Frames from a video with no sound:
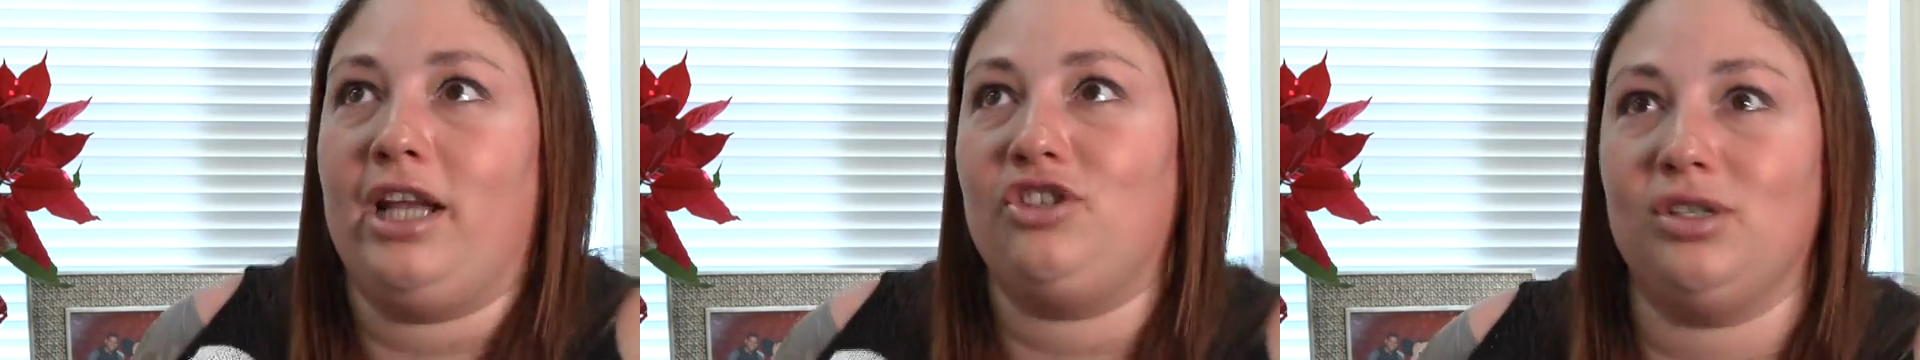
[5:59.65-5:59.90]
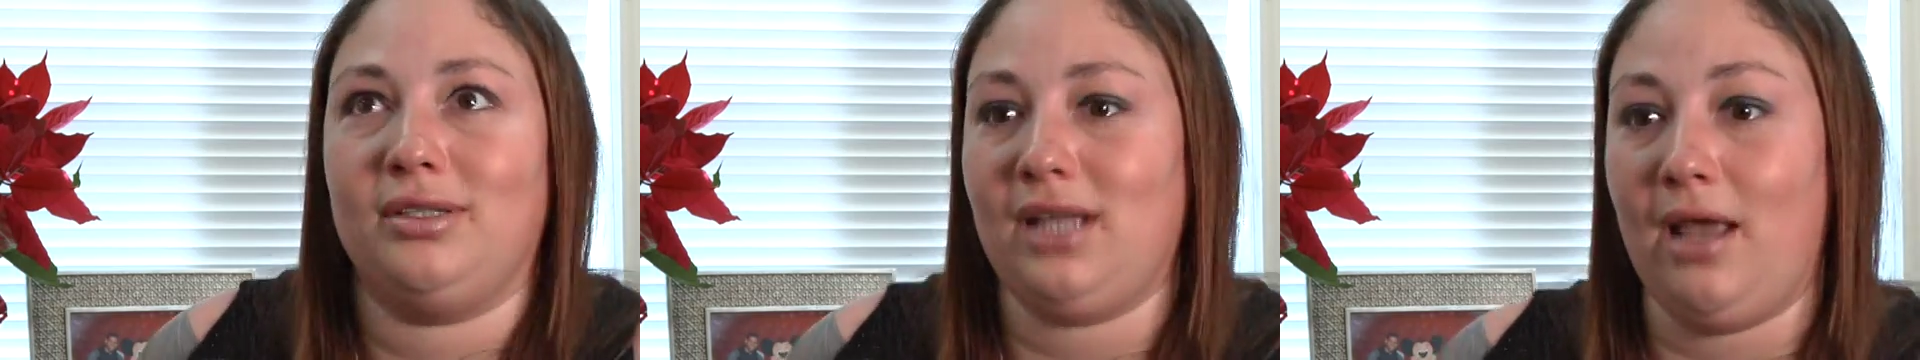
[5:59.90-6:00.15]

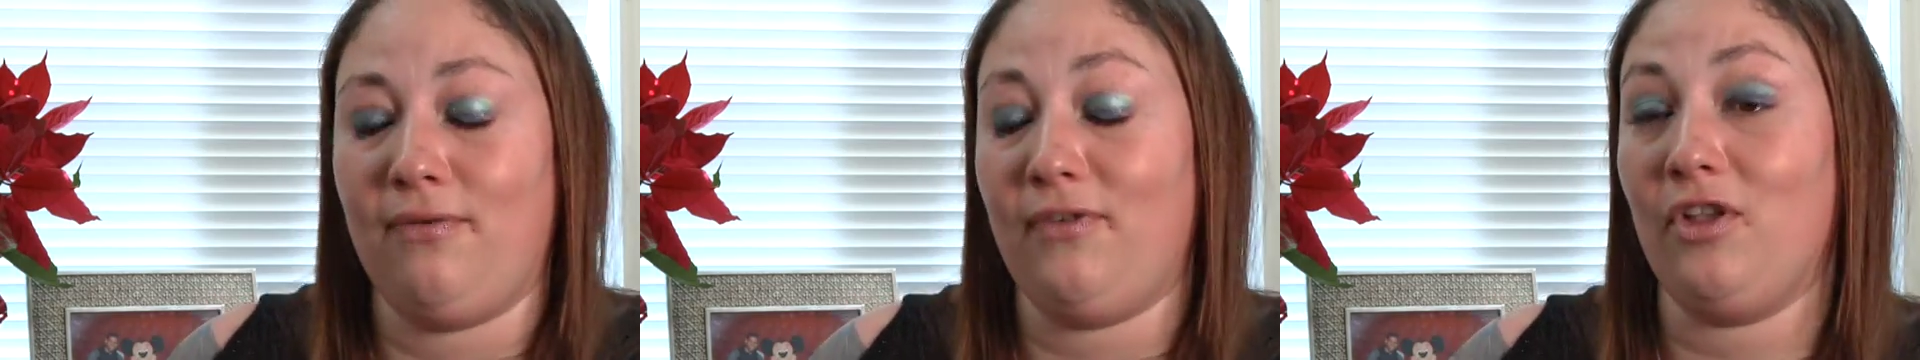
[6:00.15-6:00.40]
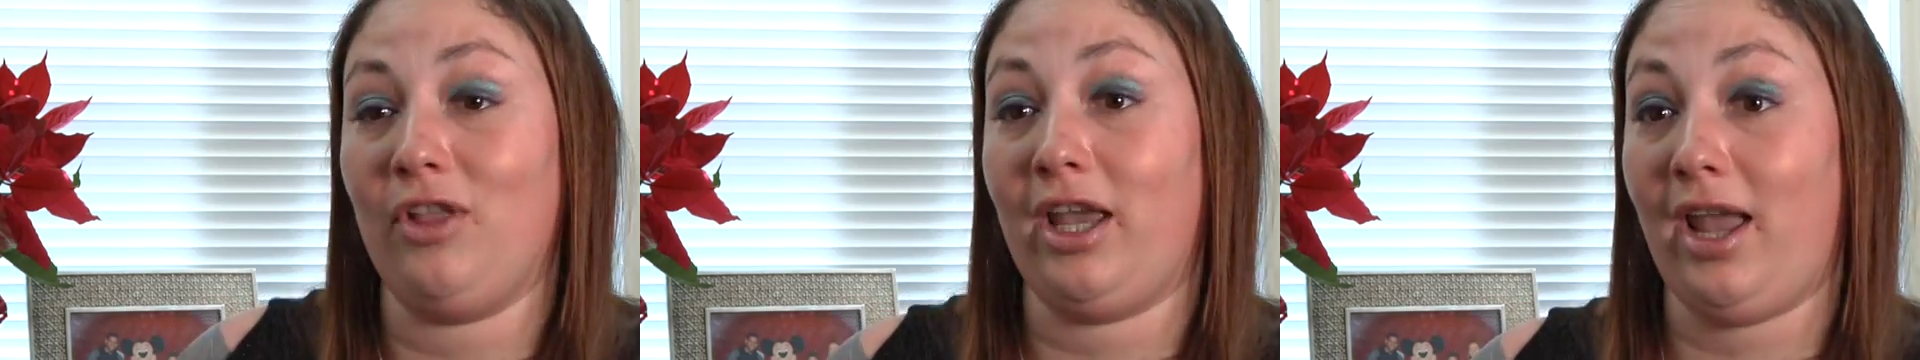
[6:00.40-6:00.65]
I
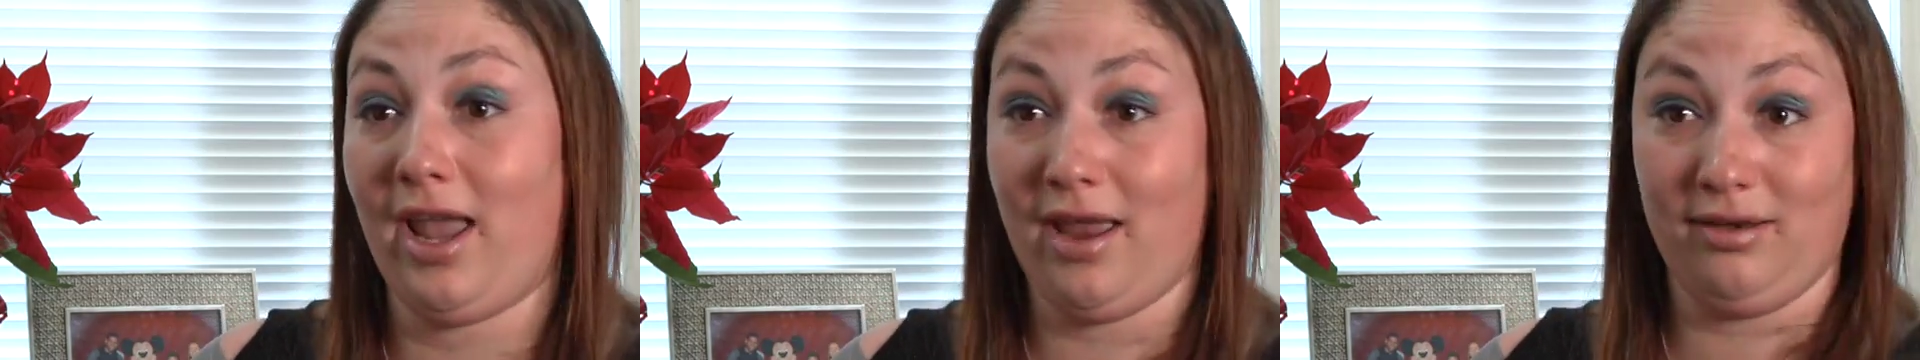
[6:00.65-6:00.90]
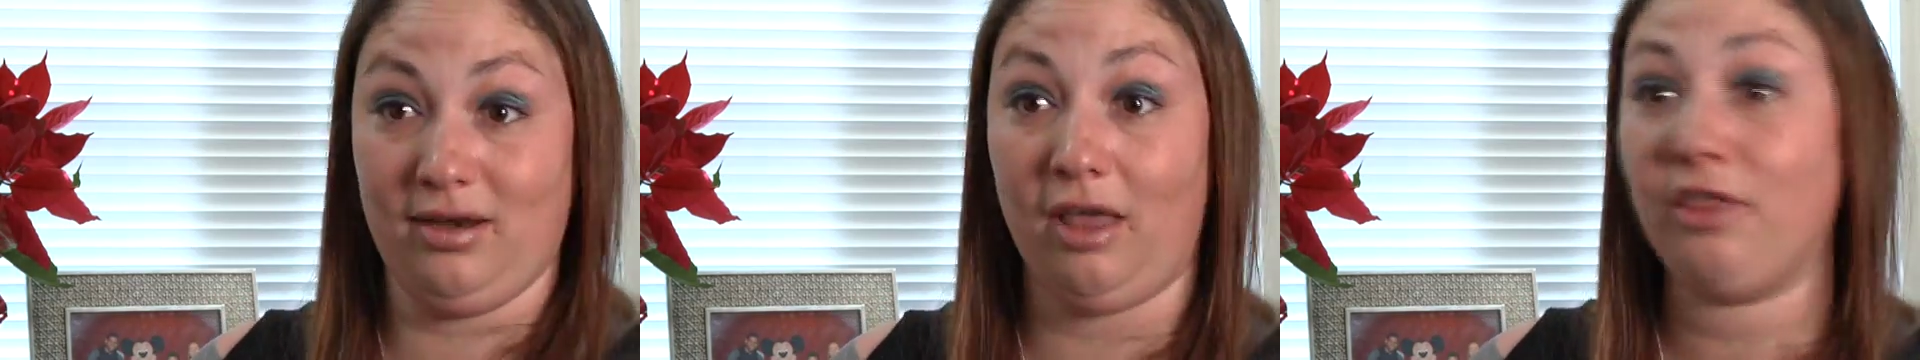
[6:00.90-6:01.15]
felt like I
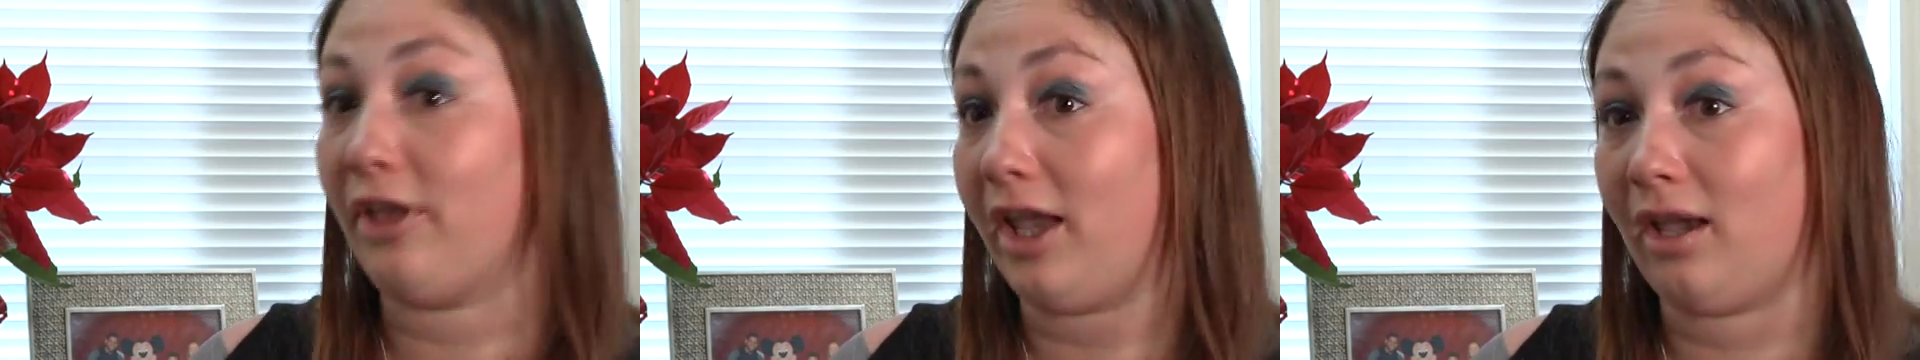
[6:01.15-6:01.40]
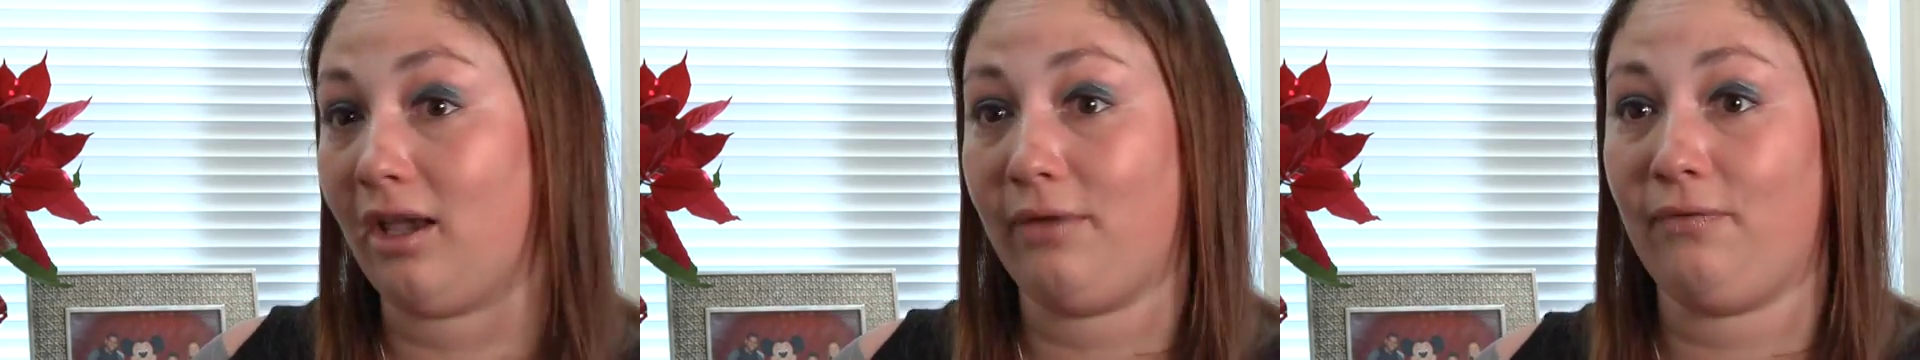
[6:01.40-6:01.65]
had
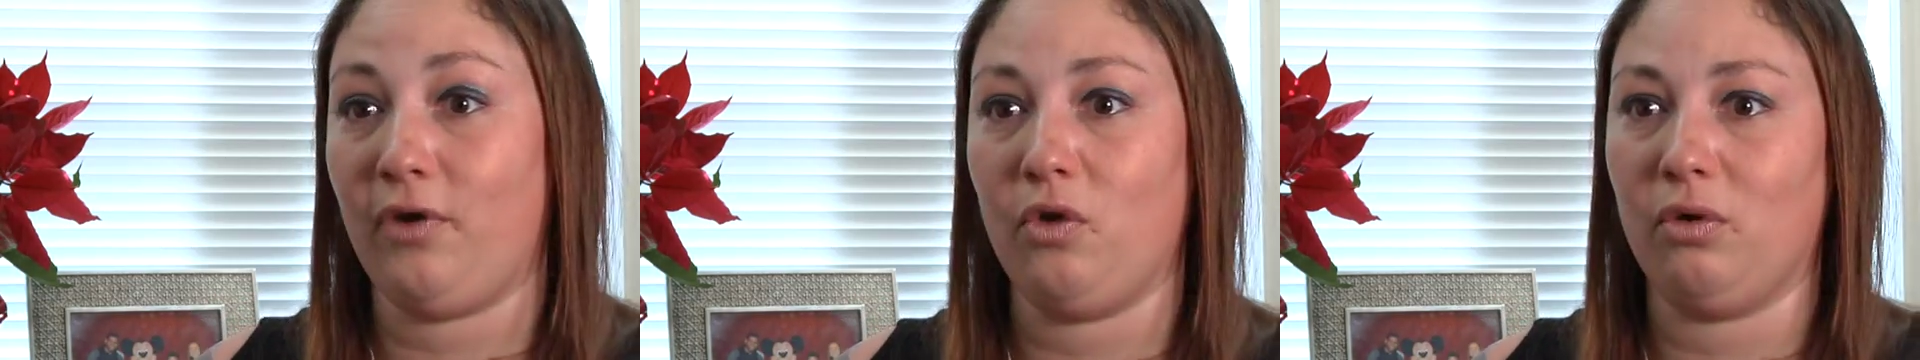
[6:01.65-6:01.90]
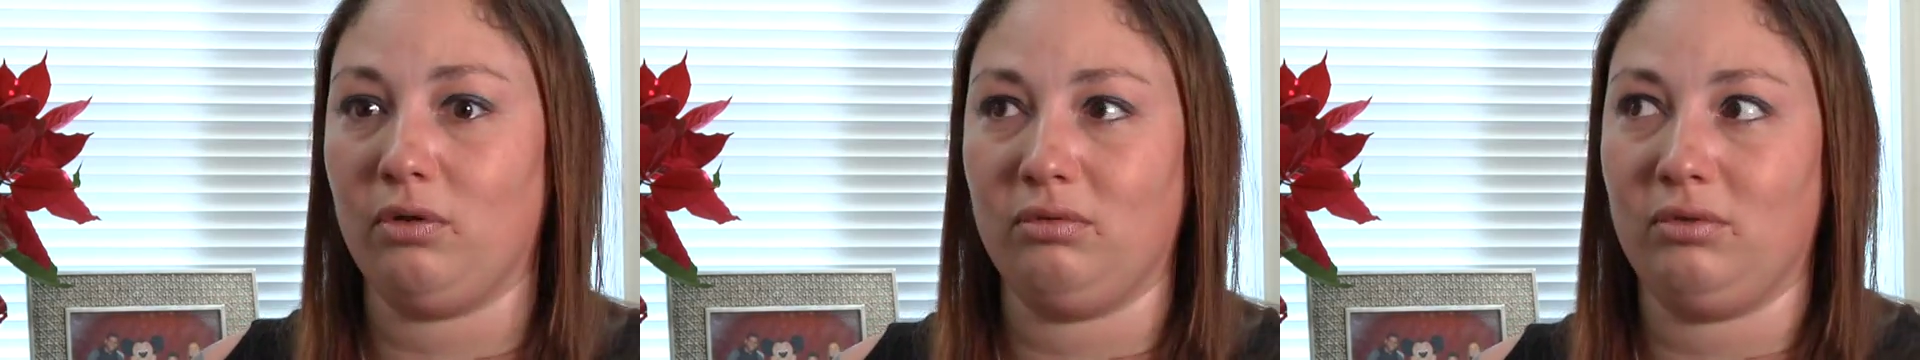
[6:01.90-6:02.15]
nothing. I
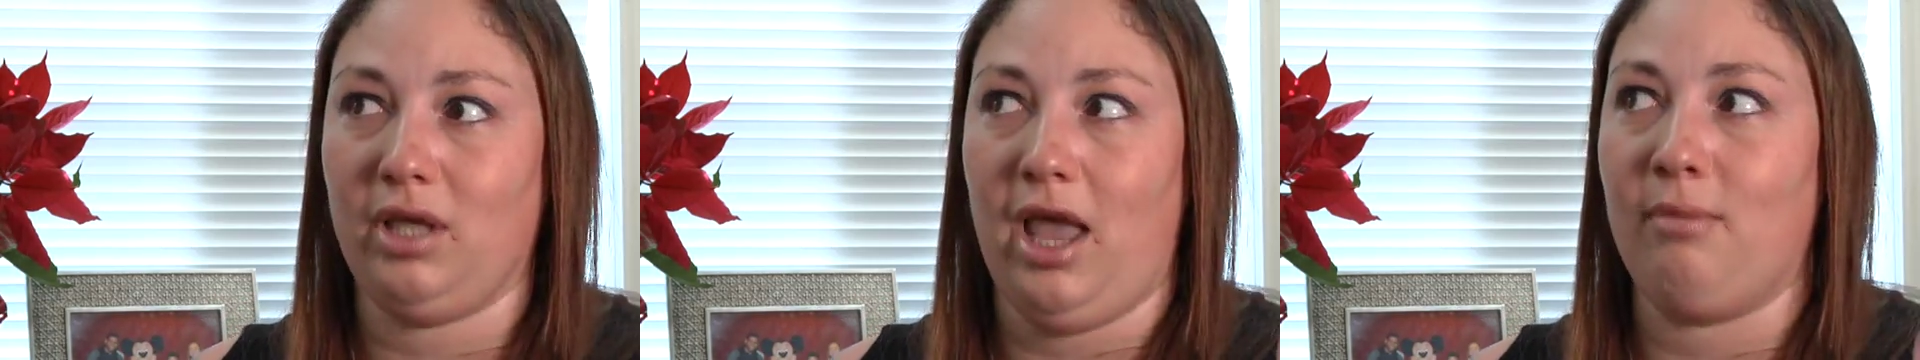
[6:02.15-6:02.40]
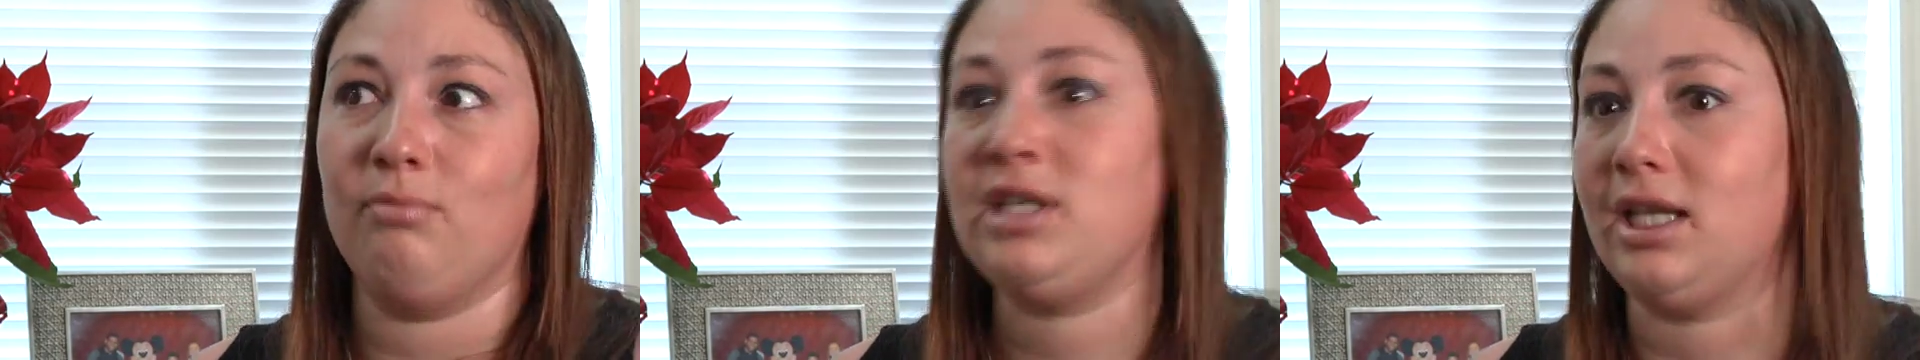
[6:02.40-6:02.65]
felt
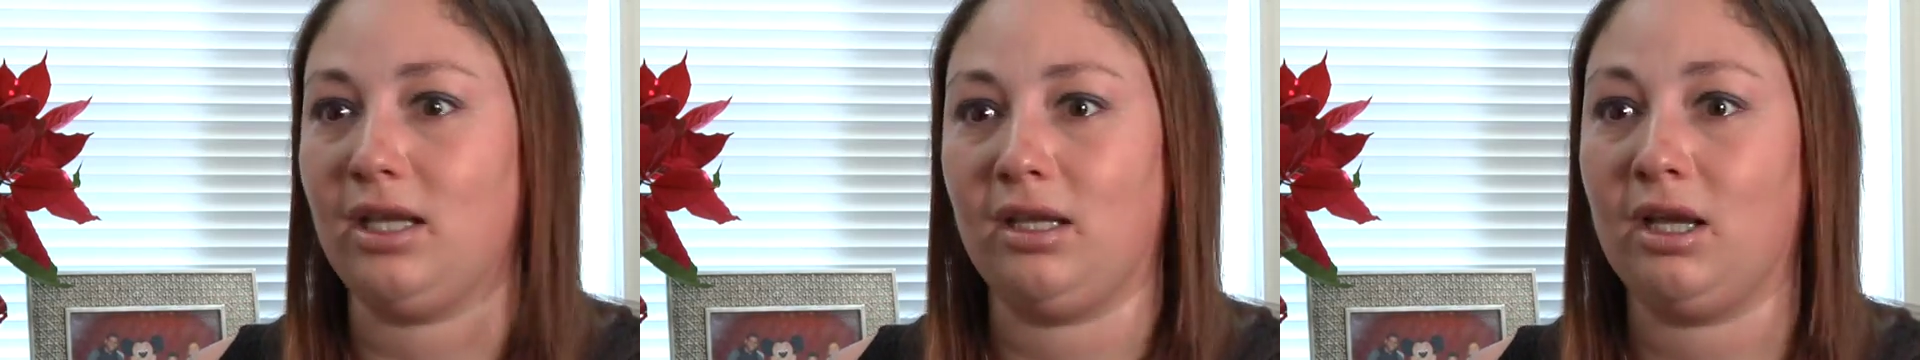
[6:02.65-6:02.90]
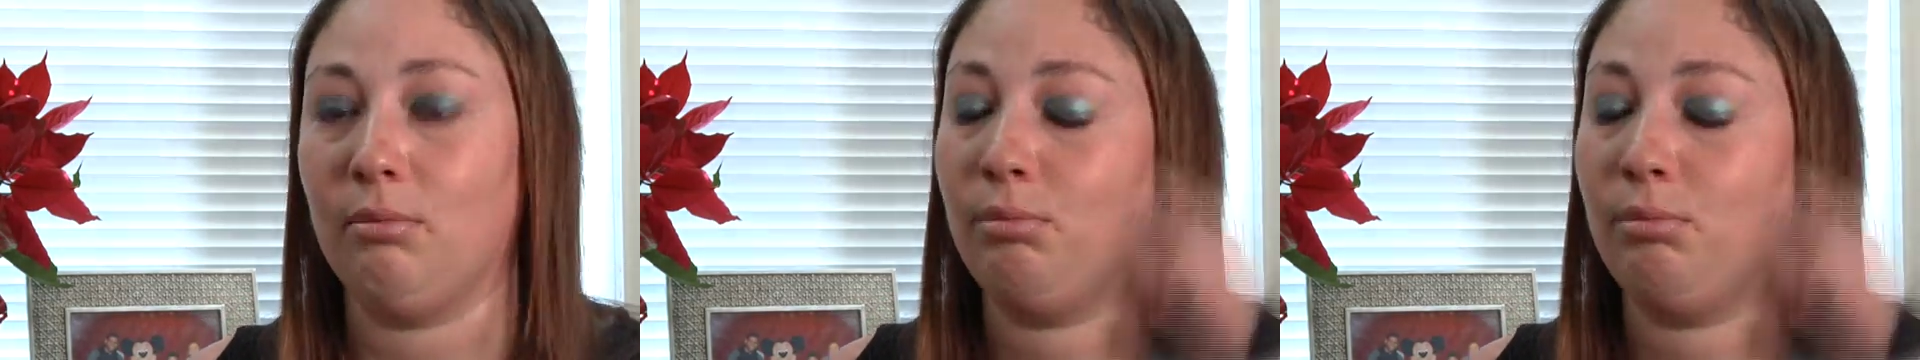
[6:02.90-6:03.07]
empty,